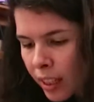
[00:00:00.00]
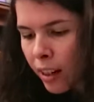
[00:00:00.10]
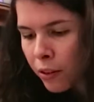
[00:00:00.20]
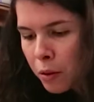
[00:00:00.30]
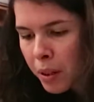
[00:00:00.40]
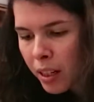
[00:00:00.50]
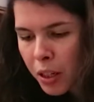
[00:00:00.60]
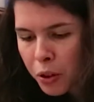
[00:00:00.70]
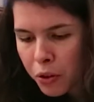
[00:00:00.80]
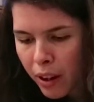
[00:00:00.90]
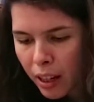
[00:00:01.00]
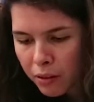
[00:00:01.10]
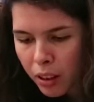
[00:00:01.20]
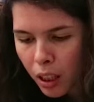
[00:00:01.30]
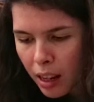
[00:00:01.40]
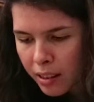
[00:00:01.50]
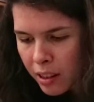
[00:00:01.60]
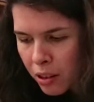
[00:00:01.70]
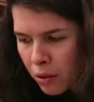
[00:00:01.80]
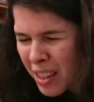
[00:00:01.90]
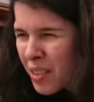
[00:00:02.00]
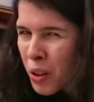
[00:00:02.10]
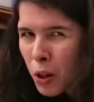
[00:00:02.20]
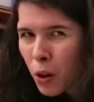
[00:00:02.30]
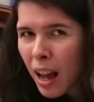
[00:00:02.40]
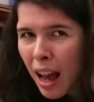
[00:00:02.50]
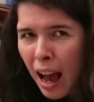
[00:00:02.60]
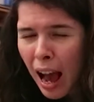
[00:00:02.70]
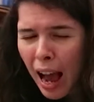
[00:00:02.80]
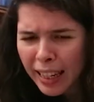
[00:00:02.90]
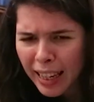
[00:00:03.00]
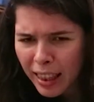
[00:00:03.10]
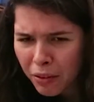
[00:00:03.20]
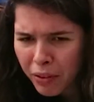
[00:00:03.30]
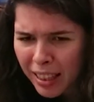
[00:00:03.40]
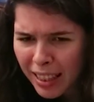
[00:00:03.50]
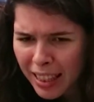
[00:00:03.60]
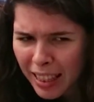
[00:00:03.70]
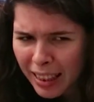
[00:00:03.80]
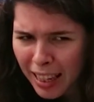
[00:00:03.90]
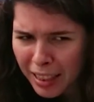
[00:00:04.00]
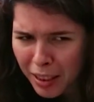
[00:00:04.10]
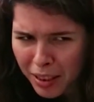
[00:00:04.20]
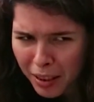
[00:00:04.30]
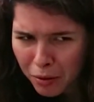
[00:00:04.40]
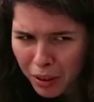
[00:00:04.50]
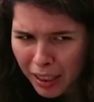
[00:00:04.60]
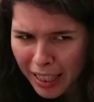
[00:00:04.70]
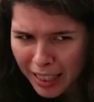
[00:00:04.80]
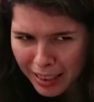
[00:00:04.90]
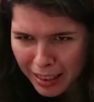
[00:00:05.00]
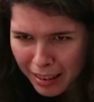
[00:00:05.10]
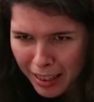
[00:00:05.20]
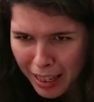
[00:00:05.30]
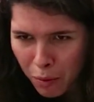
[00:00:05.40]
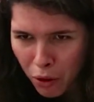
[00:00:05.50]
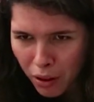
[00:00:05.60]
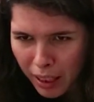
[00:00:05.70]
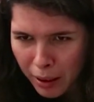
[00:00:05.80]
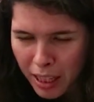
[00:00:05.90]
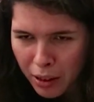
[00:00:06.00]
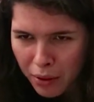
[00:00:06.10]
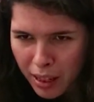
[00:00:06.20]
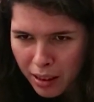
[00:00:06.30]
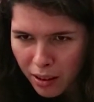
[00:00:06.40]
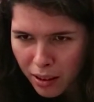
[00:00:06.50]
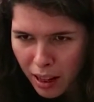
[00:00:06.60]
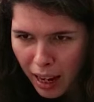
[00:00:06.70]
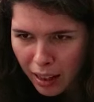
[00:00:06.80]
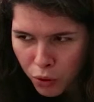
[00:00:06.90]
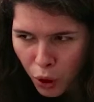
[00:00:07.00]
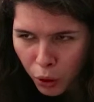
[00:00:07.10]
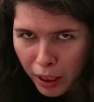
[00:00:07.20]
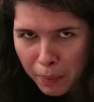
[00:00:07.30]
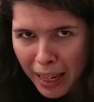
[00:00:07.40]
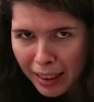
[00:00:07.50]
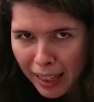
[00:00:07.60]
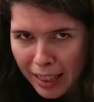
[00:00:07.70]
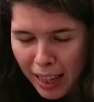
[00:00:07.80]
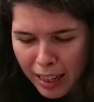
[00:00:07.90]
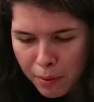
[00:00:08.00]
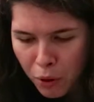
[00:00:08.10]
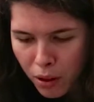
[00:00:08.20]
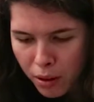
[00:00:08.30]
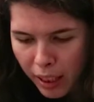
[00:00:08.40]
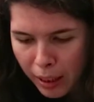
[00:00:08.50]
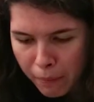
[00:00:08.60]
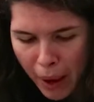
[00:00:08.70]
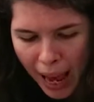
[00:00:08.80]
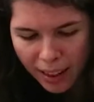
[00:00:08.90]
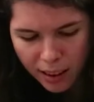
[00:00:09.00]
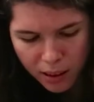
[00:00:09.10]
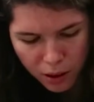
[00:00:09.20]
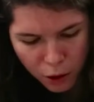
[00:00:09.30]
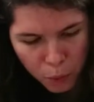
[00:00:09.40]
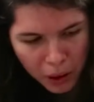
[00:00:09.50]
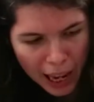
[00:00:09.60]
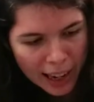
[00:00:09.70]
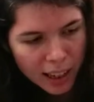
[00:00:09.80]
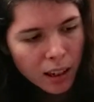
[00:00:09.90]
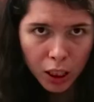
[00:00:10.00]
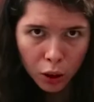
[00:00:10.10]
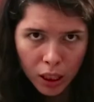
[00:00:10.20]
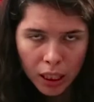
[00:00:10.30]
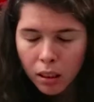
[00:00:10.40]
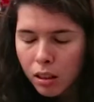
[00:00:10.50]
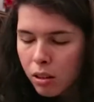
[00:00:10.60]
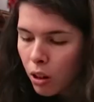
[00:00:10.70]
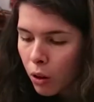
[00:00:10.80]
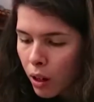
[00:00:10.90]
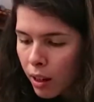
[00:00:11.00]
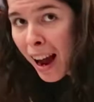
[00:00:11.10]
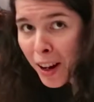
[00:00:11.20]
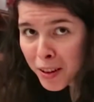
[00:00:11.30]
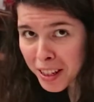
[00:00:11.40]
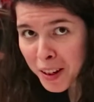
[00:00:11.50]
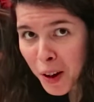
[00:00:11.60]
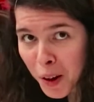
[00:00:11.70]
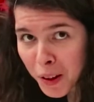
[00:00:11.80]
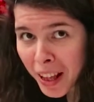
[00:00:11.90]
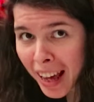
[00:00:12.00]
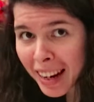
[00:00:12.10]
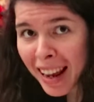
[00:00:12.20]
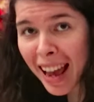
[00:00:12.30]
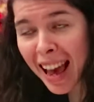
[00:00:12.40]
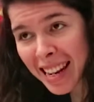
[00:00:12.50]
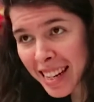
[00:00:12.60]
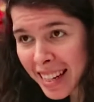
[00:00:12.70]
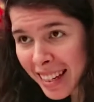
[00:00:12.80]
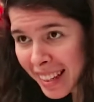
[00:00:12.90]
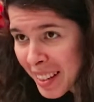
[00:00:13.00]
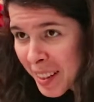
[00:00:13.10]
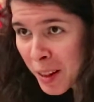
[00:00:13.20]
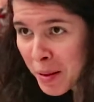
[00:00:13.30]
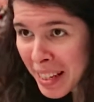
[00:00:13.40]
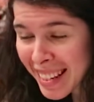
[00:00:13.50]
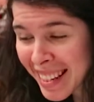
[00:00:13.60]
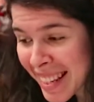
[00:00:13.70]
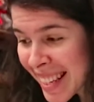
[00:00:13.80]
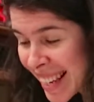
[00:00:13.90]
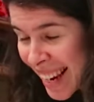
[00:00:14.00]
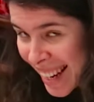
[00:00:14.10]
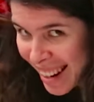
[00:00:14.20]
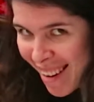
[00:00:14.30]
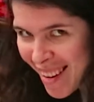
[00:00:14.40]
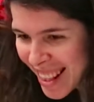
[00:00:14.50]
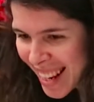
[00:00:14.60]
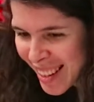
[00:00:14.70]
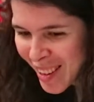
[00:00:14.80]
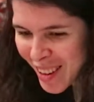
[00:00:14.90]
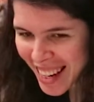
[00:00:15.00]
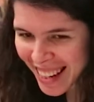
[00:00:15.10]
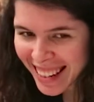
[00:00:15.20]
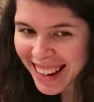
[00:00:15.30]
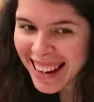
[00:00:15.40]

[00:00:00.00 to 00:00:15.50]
never been a huge fan of glossy screens, though I get the feeling that that doesn't really exist anymore. Like, TVs are not totally made like that anymore. Like, matte is the new black, literally. So, I already know that editing is gonna be sick on that screen.